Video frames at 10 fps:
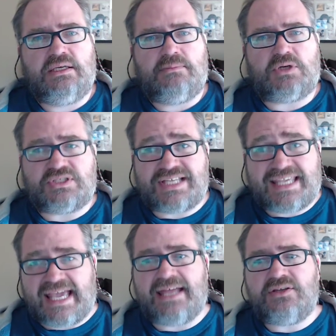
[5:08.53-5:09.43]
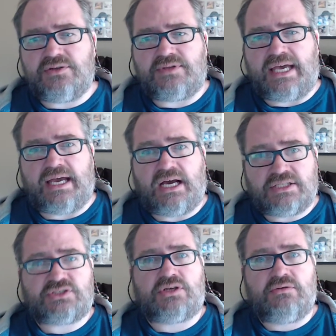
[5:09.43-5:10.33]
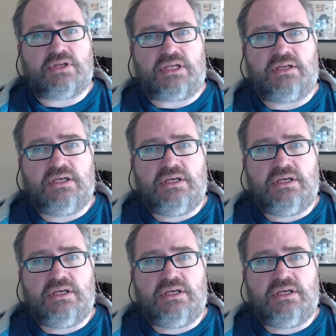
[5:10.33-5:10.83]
because I can do that. I showed it.